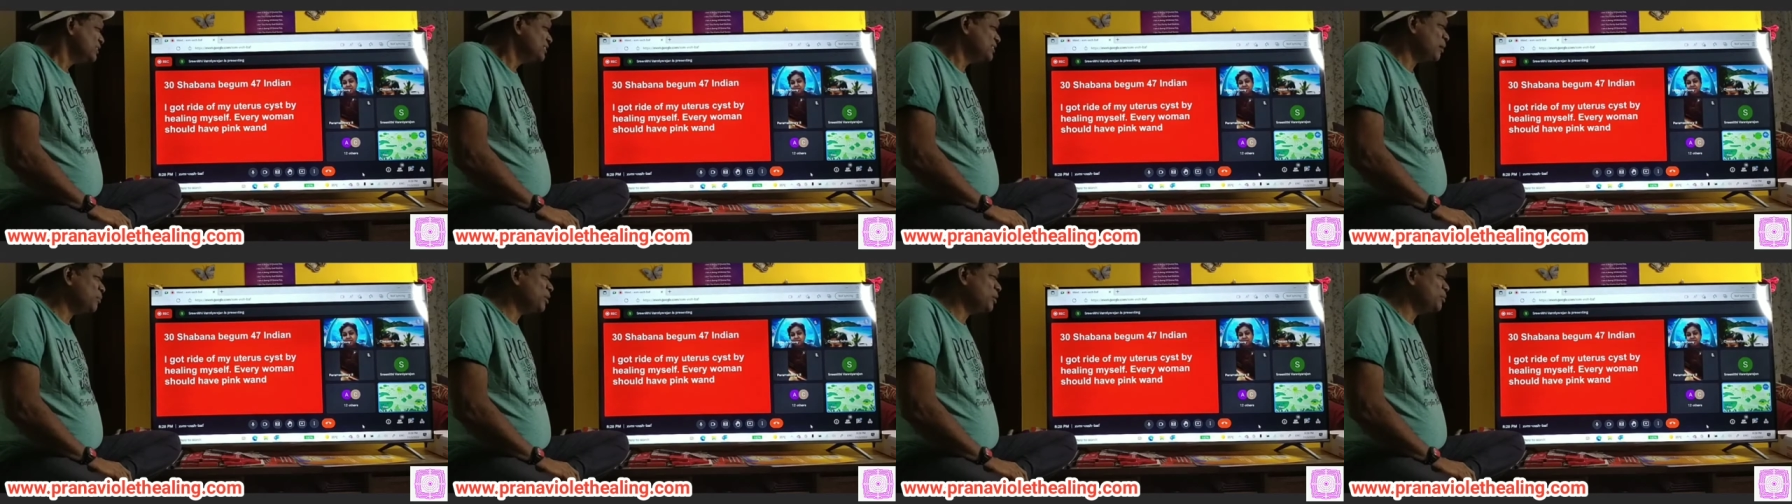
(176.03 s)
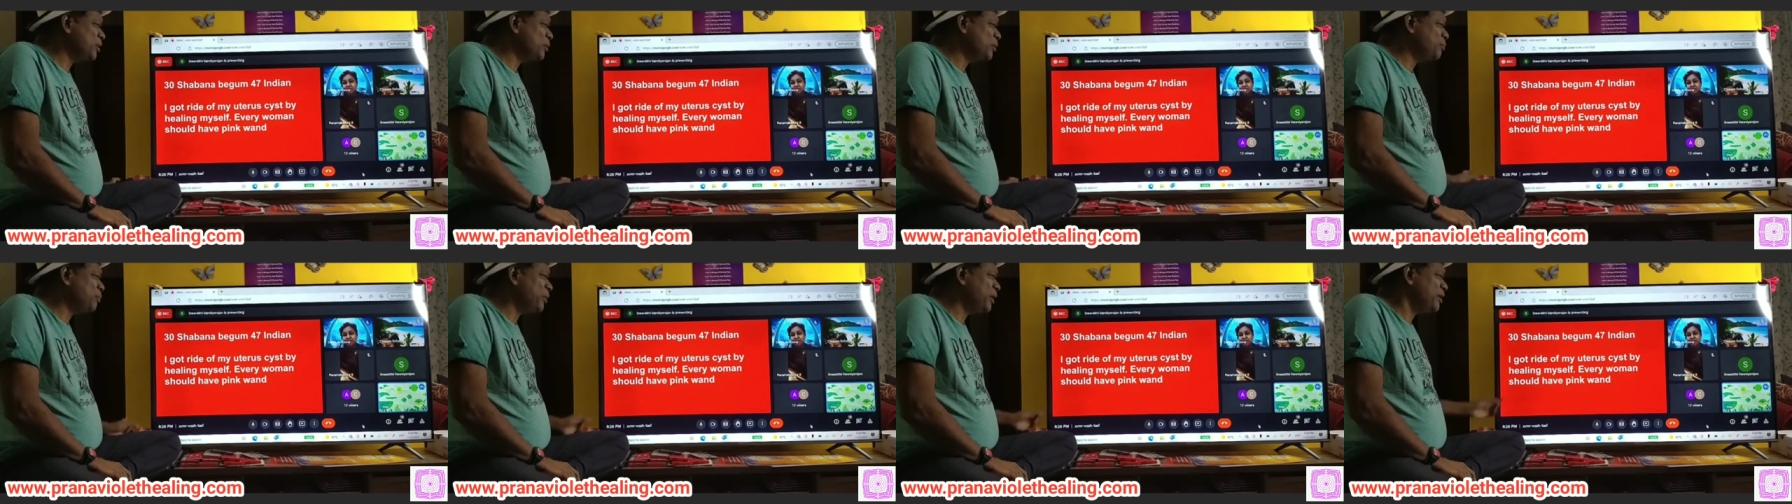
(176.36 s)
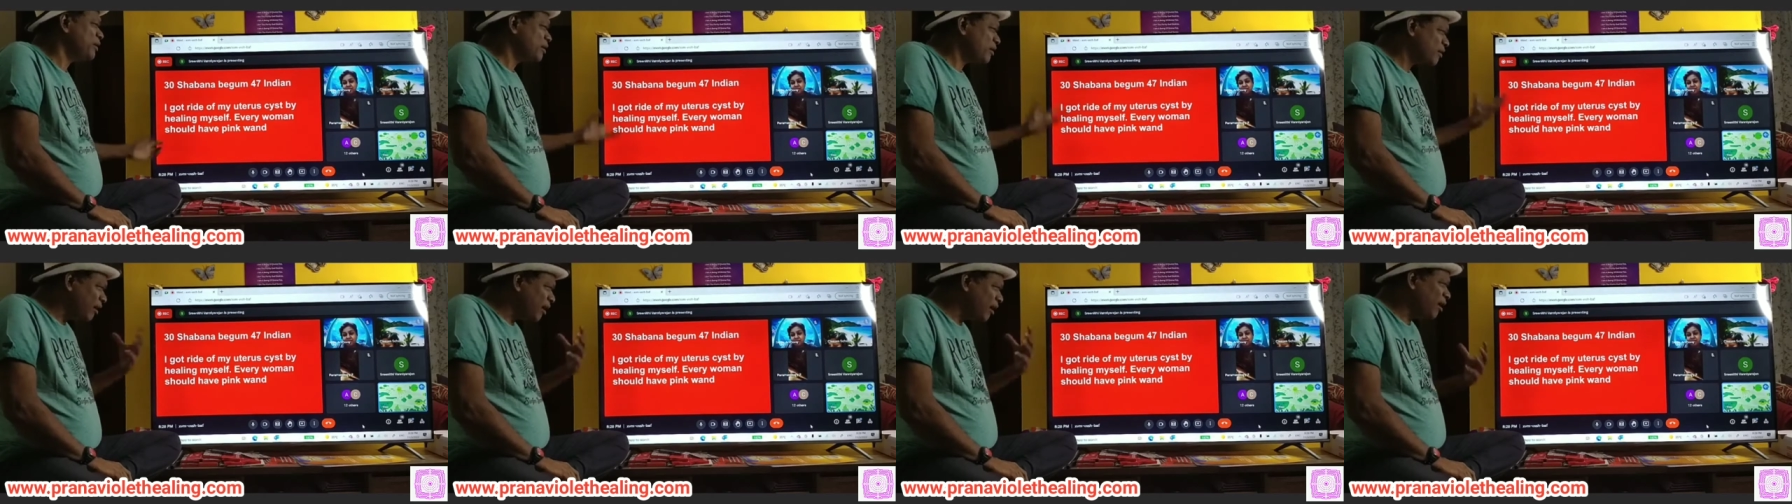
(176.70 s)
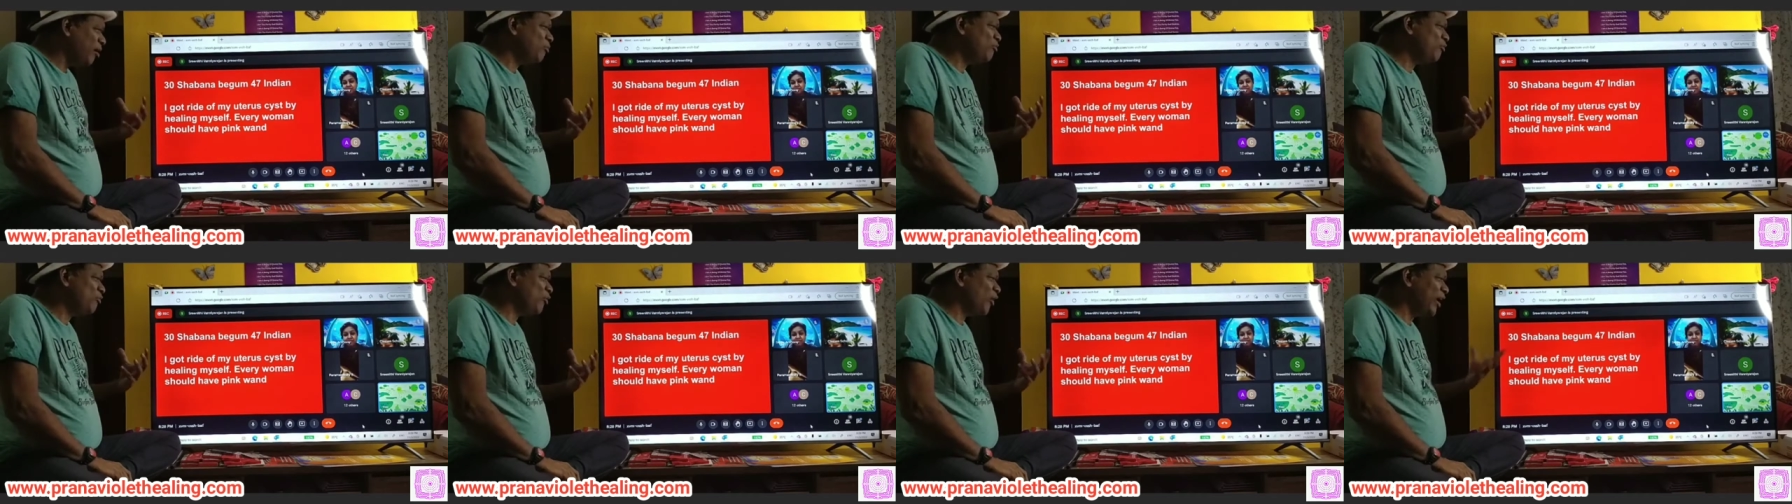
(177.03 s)
Sometimes the pain
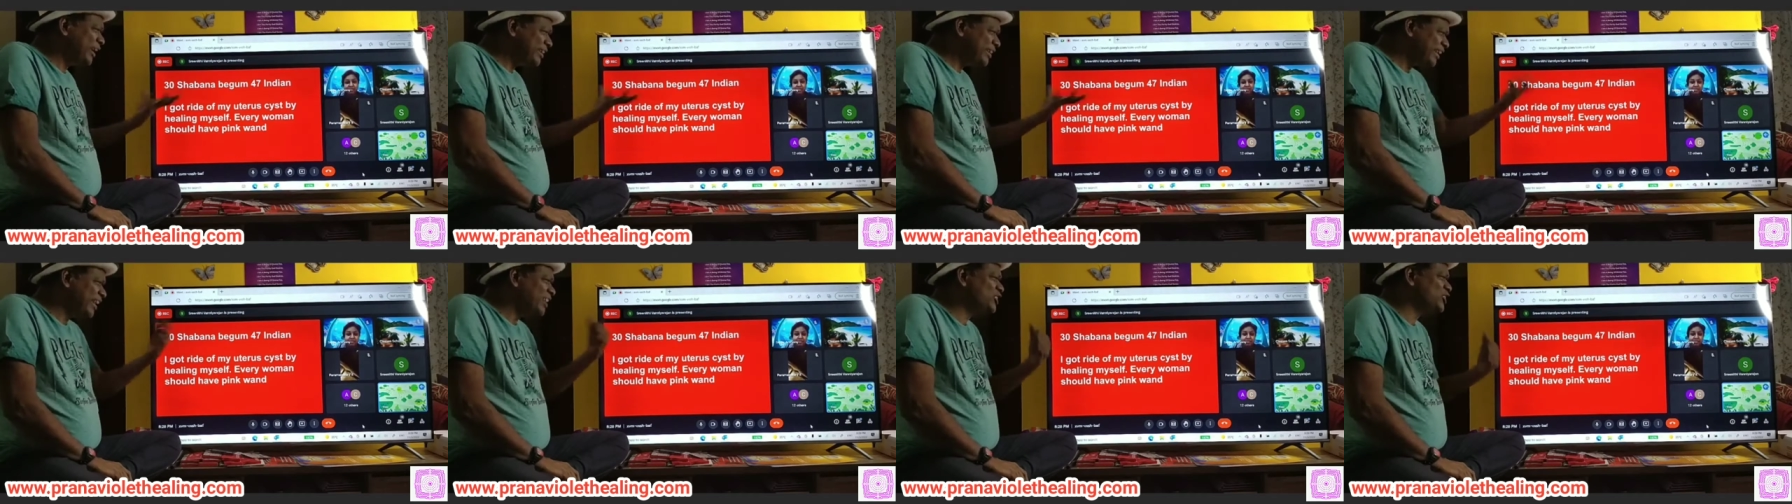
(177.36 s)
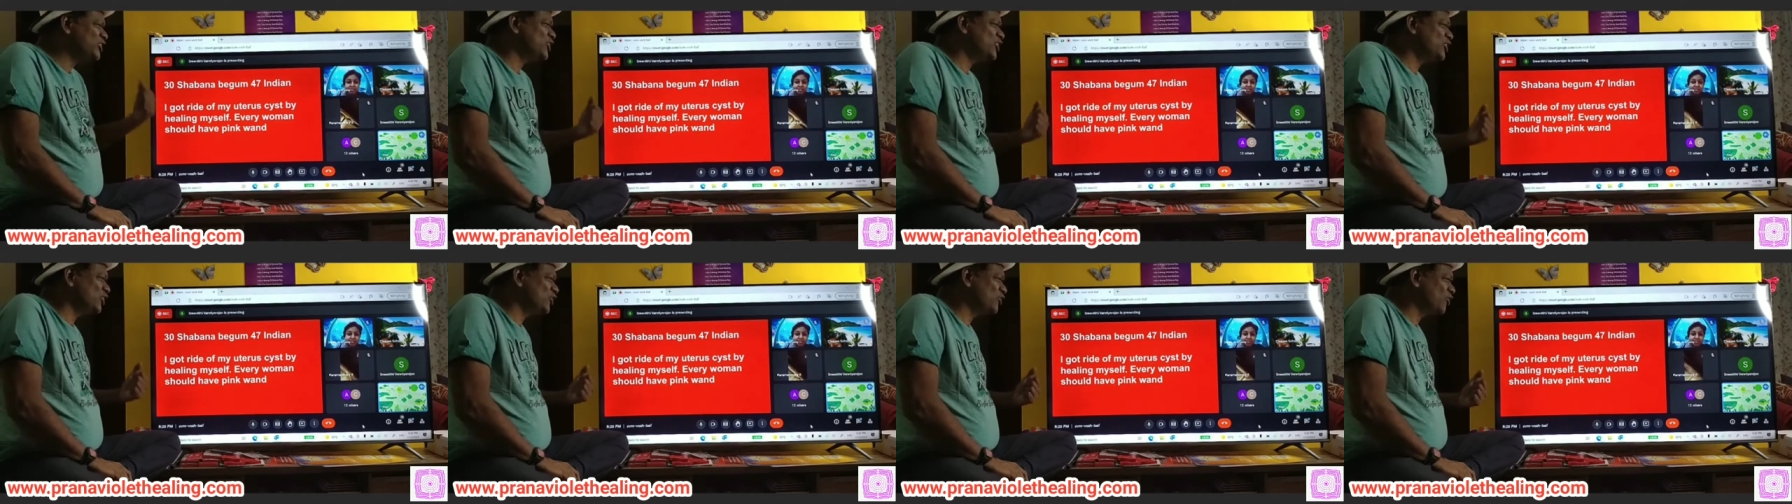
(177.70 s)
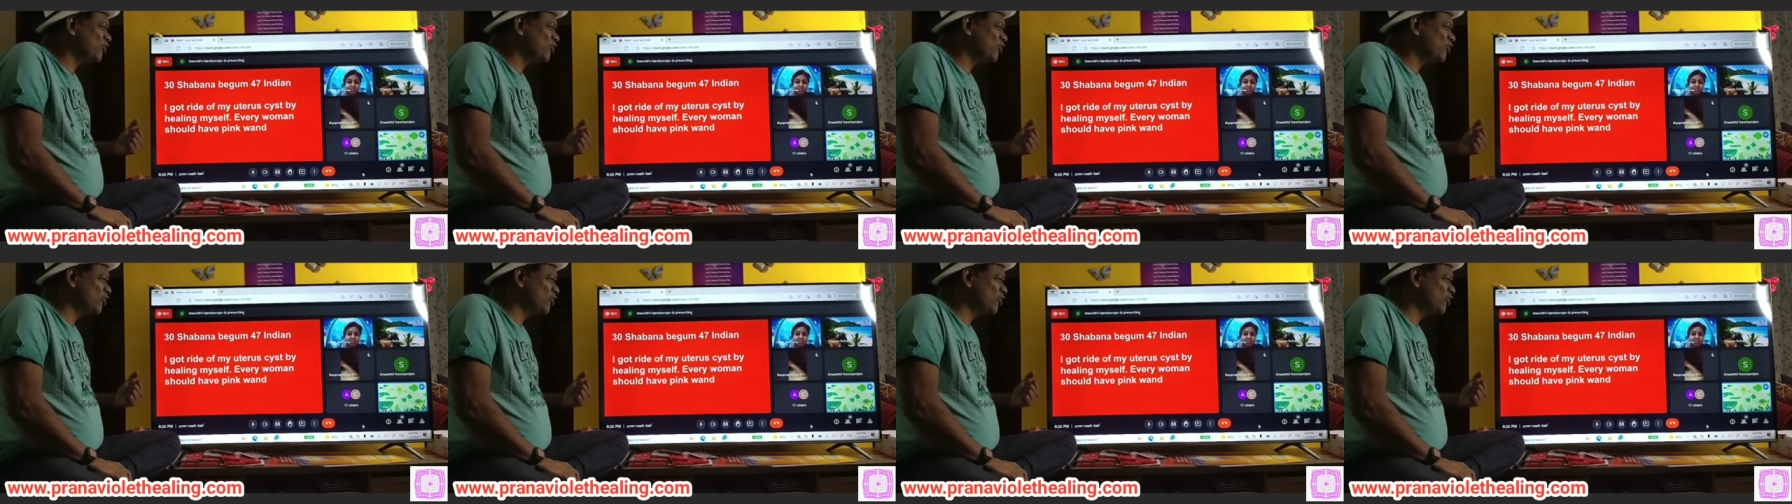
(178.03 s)
comes for attention,